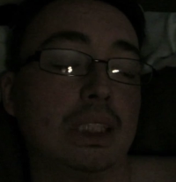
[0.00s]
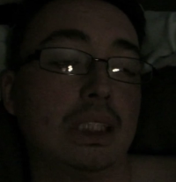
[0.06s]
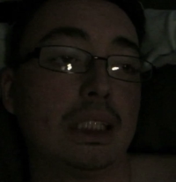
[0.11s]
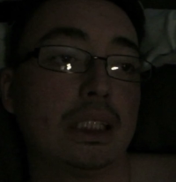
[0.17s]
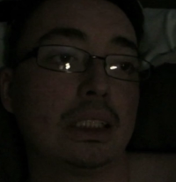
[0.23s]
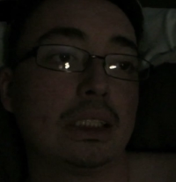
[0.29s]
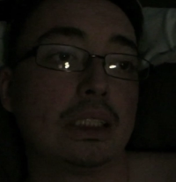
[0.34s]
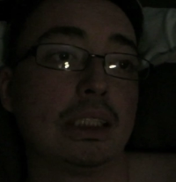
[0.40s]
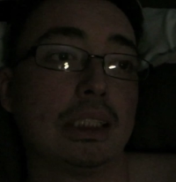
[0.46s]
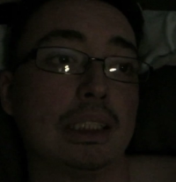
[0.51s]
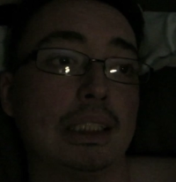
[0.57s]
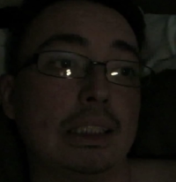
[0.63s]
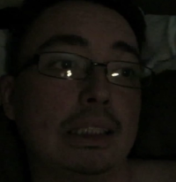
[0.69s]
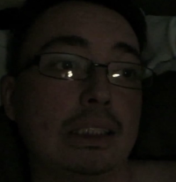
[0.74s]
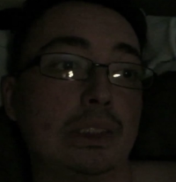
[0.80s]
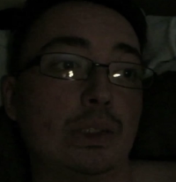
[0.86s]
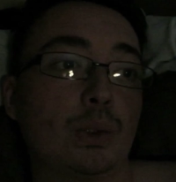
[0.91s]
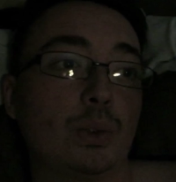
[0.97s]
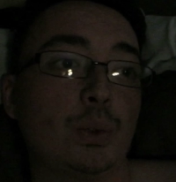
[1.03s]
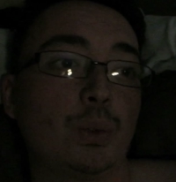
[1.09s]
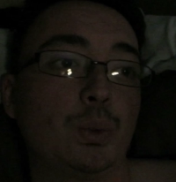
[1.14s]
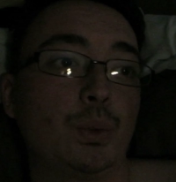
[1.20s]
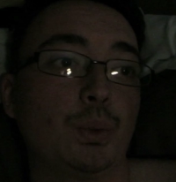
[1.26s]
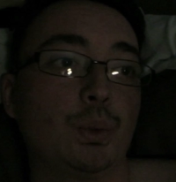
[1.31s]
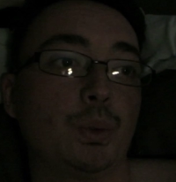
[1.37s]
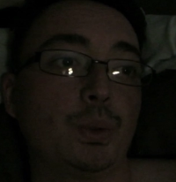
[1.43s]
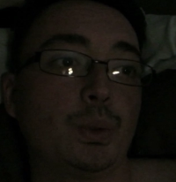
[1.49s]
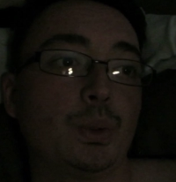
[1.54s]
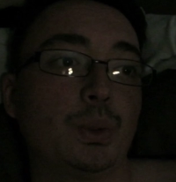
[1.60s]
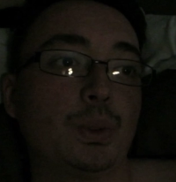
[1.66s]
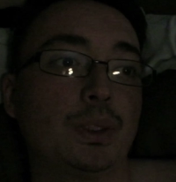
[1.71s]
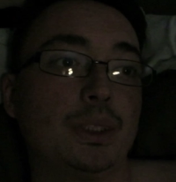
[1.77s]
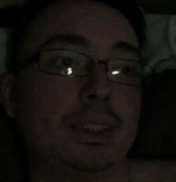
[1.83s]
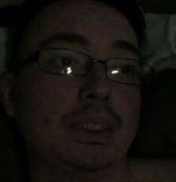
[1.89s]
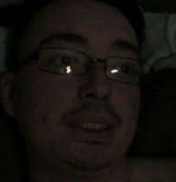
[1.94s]
Yeah, so
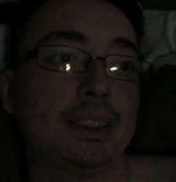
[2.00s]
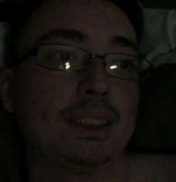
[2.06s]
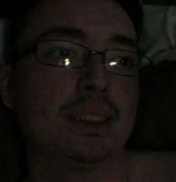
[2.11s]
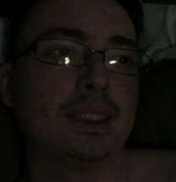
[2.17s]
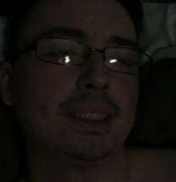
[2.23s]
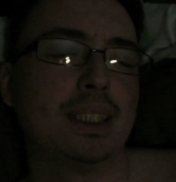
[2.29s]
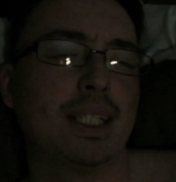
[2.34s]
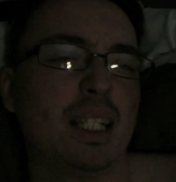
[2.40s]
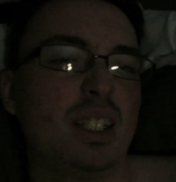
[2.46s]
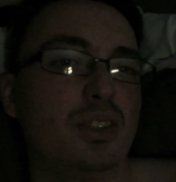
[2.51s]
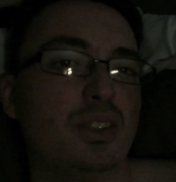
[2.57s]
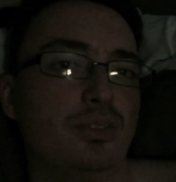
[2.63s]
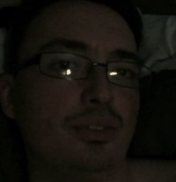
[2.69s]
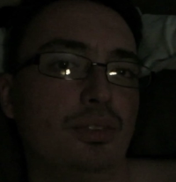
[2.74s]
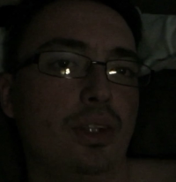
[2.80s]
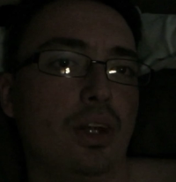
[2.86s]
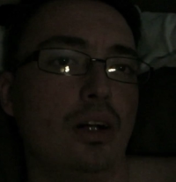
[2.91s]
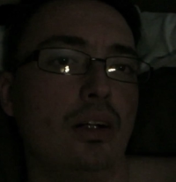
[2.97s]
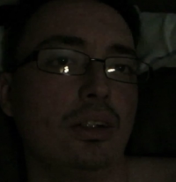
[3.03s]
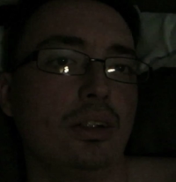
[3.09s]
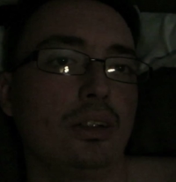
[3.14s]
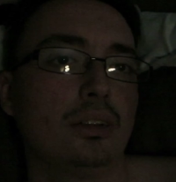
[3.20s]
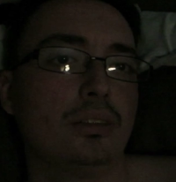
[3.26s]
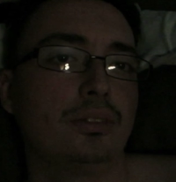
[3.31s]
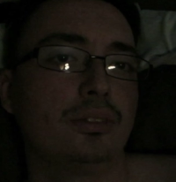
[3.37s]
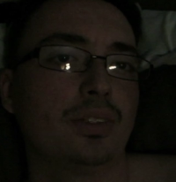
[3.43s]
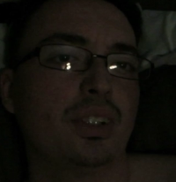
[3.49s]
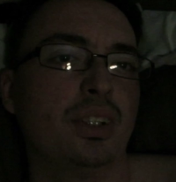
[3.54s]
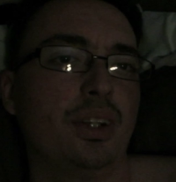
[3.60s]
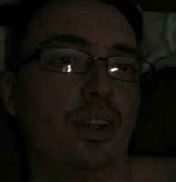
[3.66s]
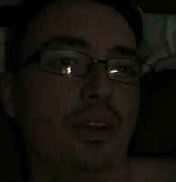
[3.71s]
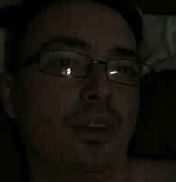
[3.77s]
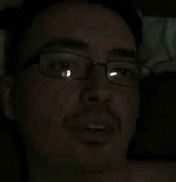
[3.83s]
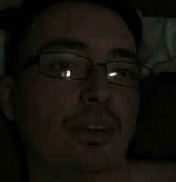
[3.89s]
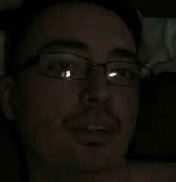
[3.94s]
this is today's vlog for the
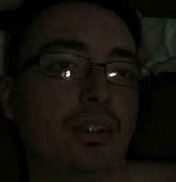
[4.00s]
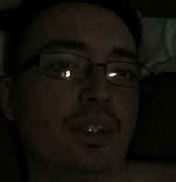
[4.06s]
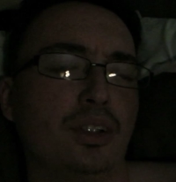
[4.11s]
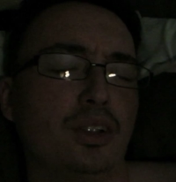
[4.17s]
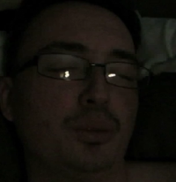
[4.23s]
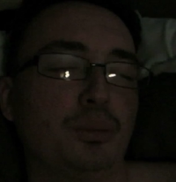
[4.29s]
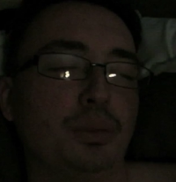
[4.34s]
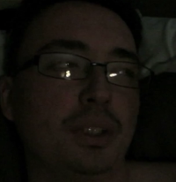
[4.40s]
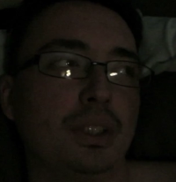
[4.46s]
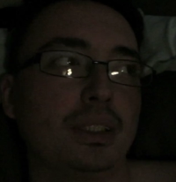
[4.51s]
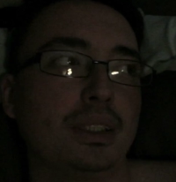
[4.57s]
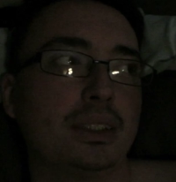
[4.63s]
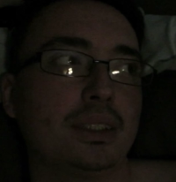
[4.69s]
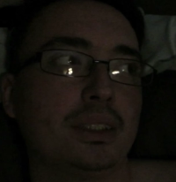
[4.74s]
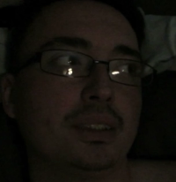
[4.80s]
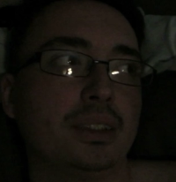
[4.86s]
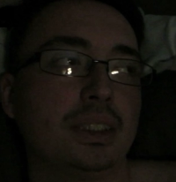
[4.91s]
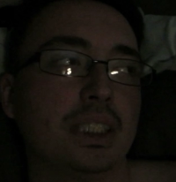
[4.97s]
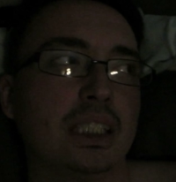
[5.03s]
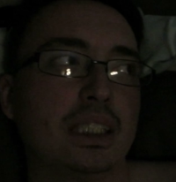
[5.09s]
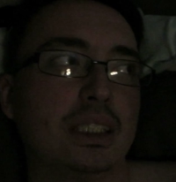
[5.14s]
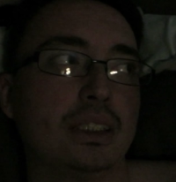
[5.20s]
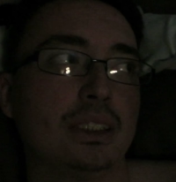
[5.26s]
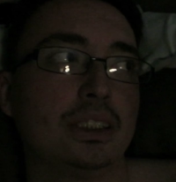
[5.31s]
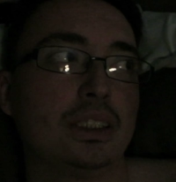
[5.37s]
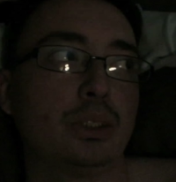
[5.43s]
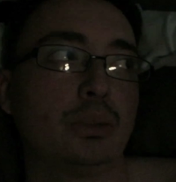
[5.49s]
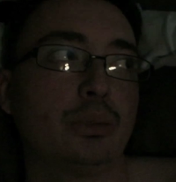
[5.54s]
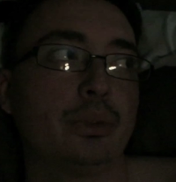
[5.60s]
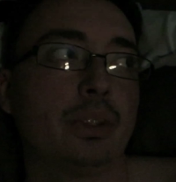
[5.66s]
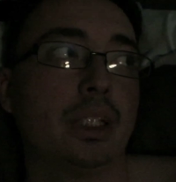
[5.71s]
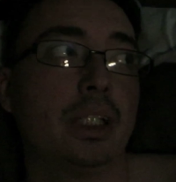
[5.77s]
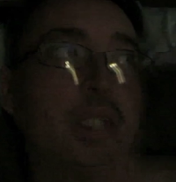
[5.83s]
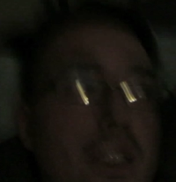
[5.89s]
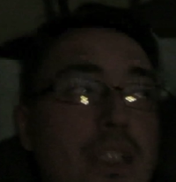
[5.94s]
3rd. I hope you guys understand, so,
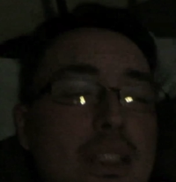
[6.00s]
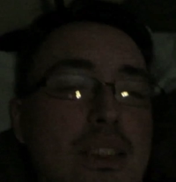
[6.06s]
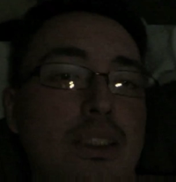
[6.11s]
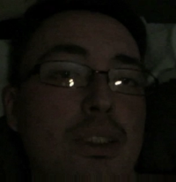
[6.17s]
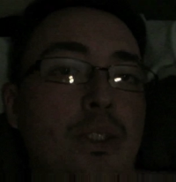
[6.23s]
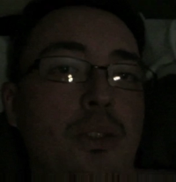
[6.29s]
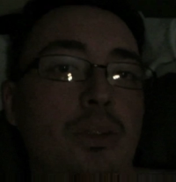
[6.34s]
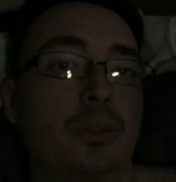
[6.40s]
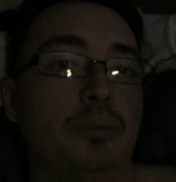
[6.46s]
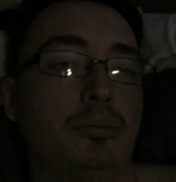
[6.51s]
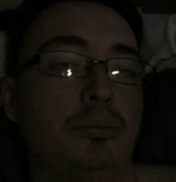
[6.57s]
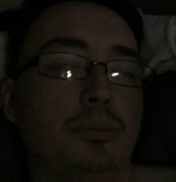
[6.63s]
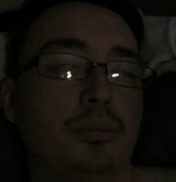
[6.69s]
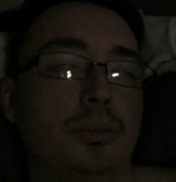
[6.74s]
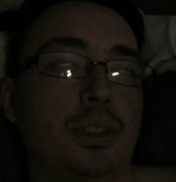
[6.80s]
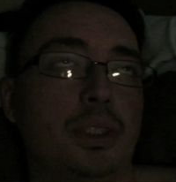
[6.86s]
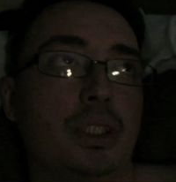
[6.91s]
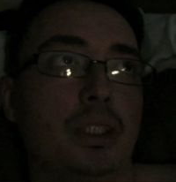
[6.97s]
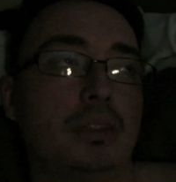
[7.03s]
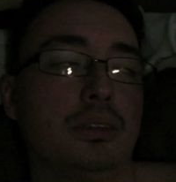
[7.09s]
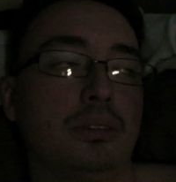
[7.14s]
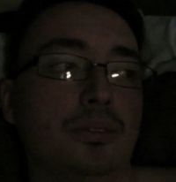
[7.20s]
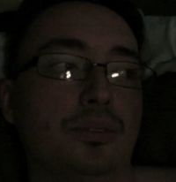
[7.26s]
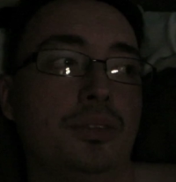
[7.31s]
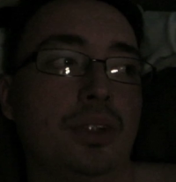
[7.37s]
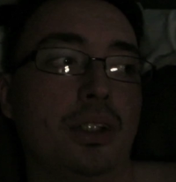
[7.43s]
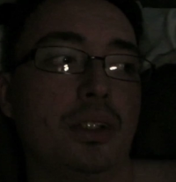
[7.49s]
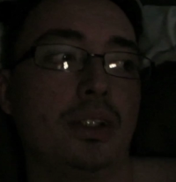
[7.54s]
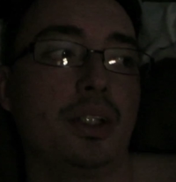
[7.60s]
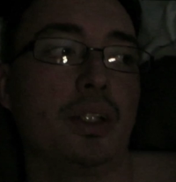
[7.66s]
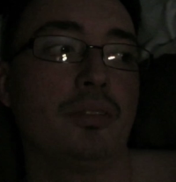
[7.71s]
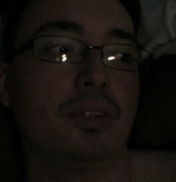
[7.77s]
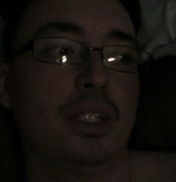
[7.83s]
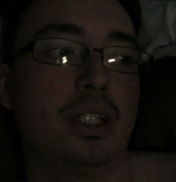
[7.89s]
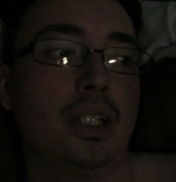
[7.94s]
because you know, I'm trying to vlog
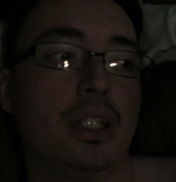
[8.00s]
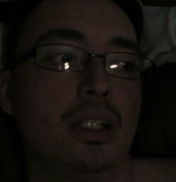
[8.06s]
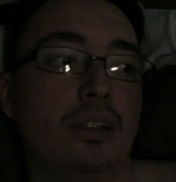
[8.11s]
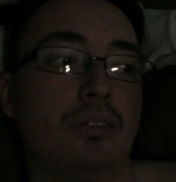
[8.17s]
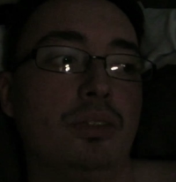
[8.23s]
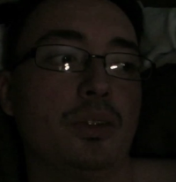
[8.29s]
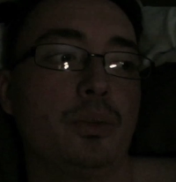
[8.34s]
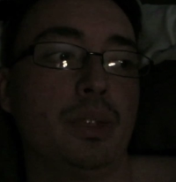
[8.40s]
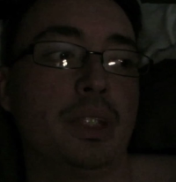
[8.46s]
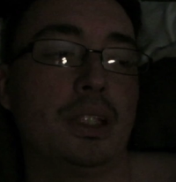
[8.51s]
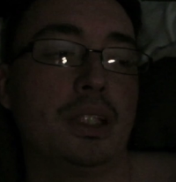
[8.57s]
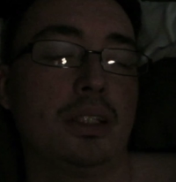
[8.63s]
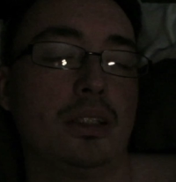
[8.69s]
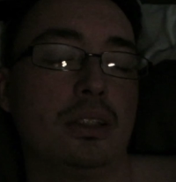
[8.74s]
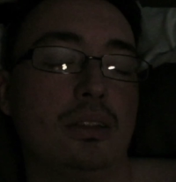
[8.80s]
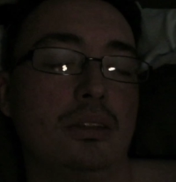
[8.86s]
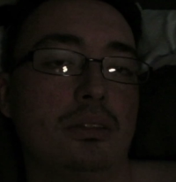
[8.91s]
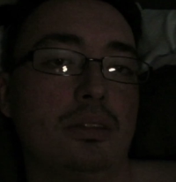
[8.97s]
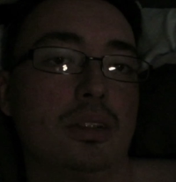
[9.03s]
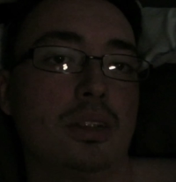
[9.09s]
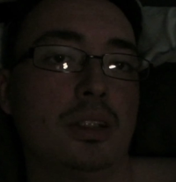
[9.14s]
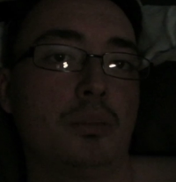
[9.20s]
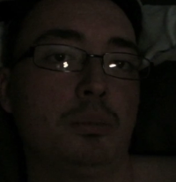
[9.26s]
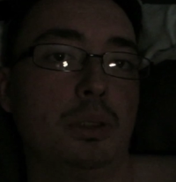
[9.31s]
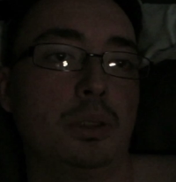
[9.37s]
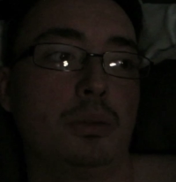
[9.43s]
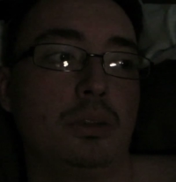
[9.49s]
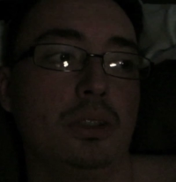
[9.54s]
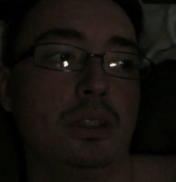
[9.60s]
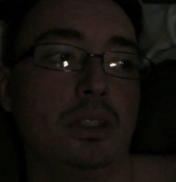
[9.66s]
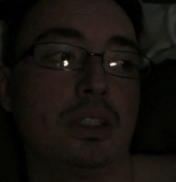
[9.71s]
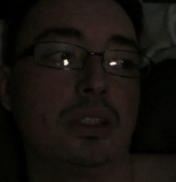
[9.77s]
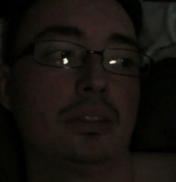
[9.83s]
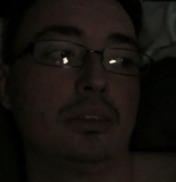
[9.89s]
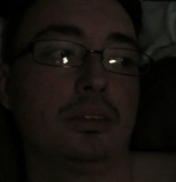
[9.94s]
every day of the week and then upload
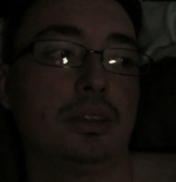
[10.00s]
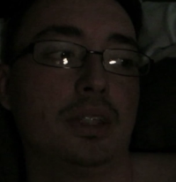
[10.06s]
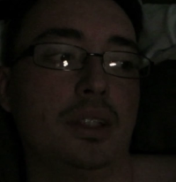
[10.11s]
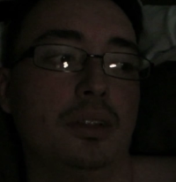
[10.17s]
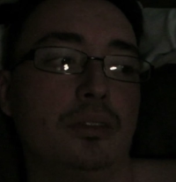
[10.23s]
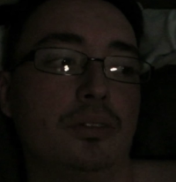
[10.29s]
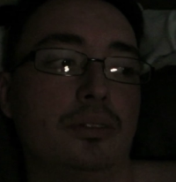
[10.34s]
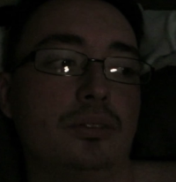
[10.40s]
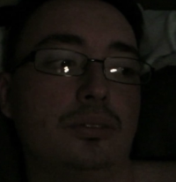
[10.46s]
it on like